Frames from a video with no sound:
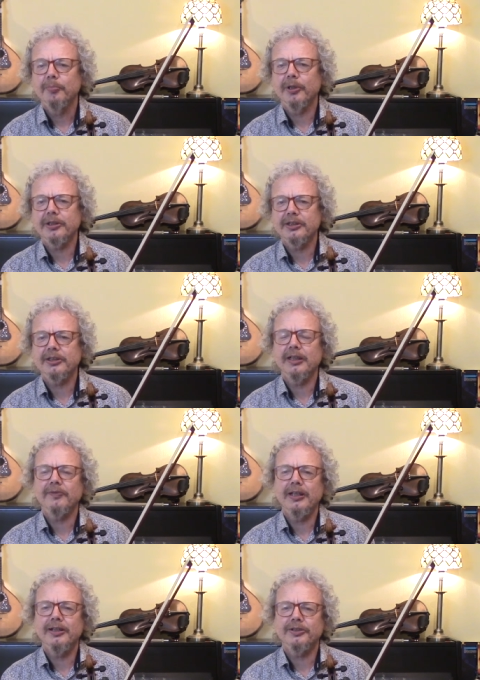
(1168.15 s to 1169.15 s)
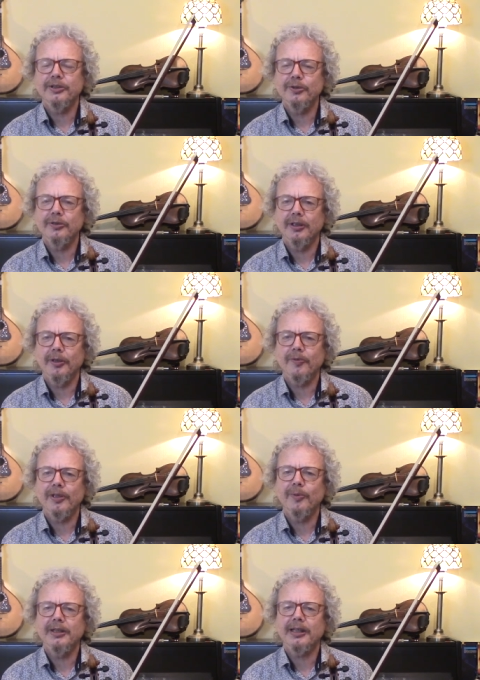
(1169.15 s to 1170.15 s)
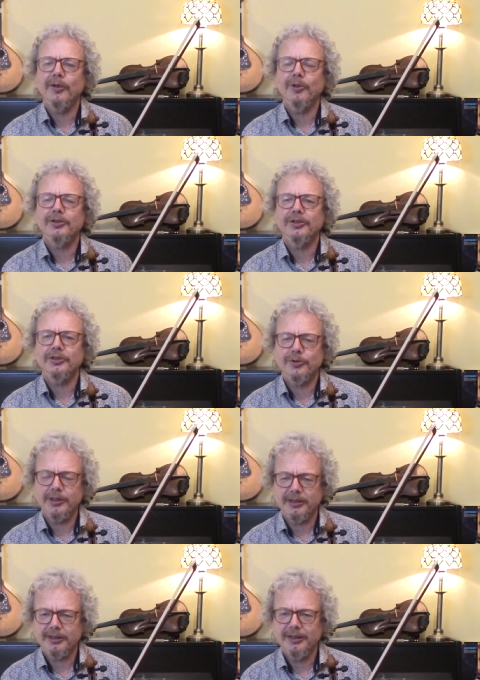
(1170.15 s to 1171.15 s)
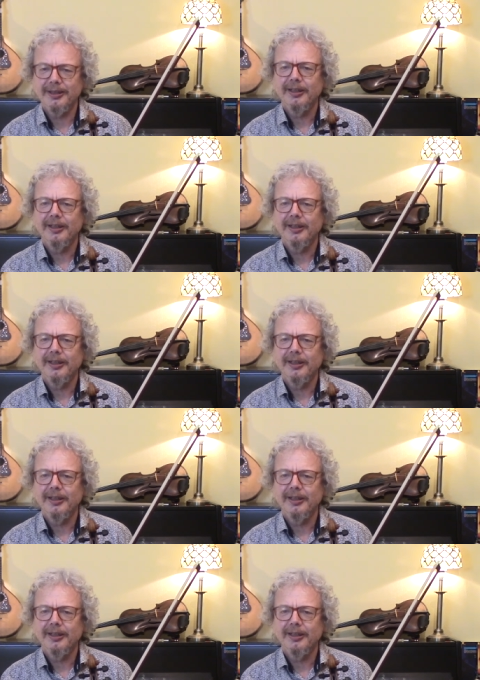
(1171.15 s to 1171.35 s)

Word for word: but instead of in the studio they went out onto the street